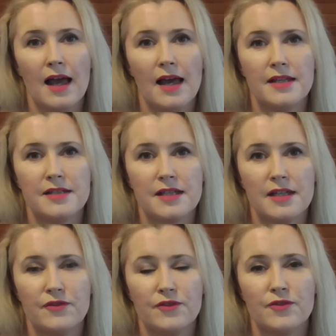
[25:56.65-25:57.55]
And
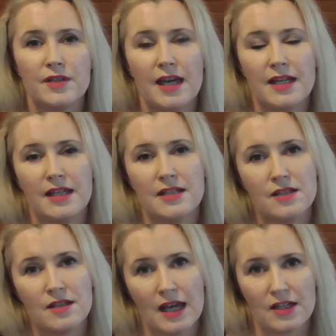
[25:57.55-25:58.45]
if you get
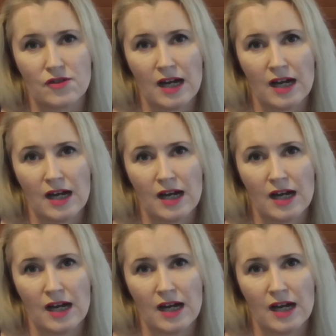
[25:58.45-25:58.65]
into that